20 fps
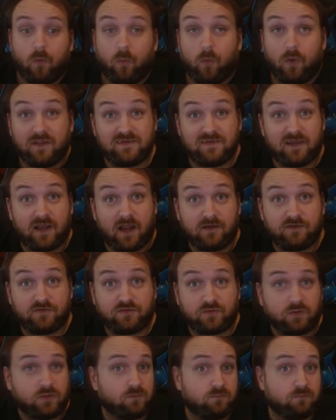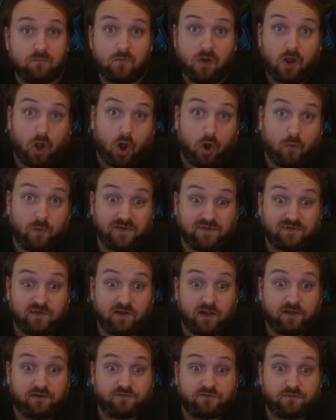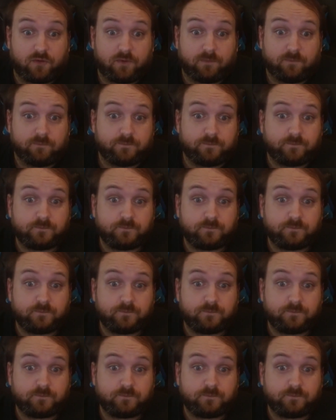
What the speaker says: Once a dinosaur, always a dinosaur.